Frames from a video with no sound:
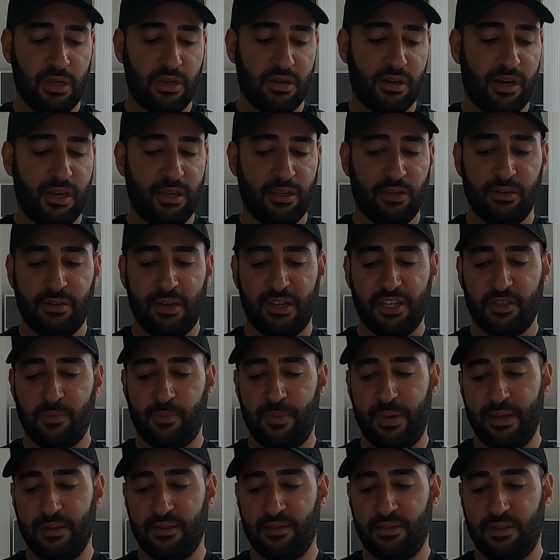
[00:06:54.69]
I can
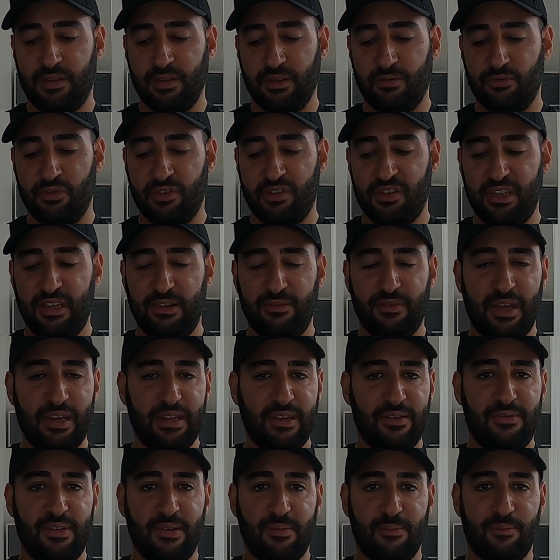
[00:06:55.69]
expect to receive
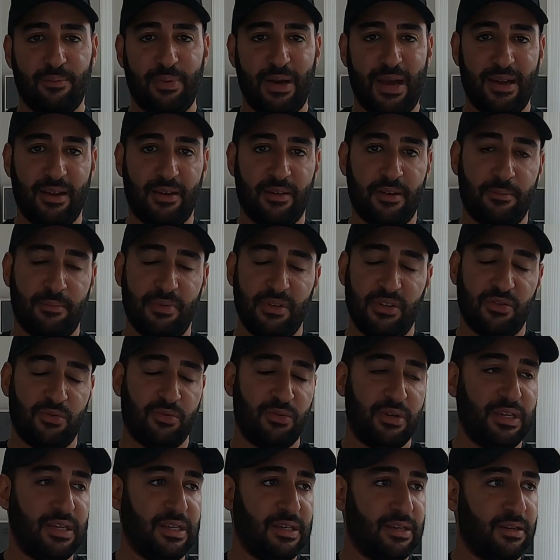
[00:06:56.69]
anything back
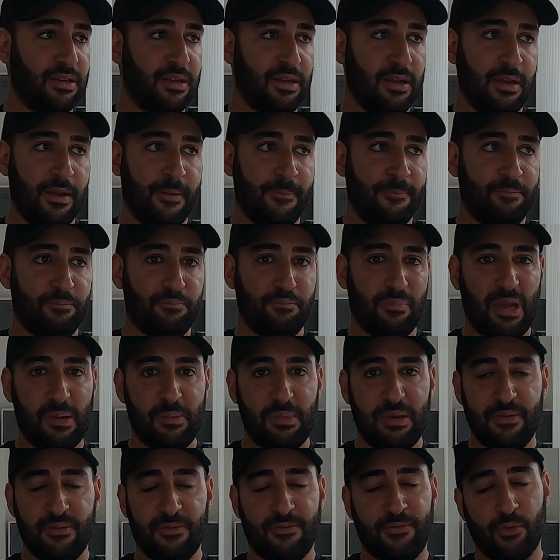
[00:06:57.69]
between
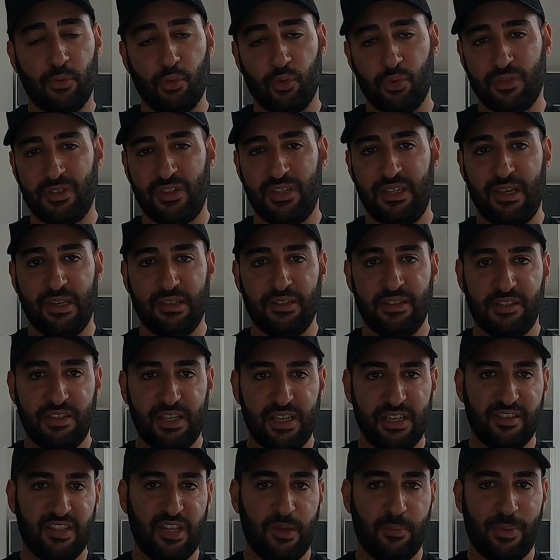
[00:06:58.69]
maybe 40 and
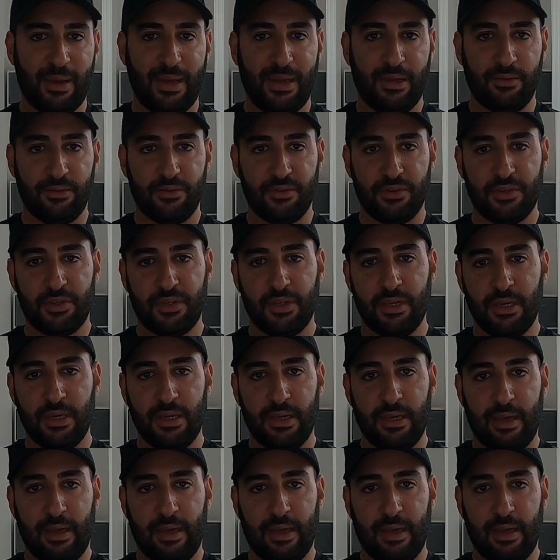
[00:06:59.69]
60 pounds,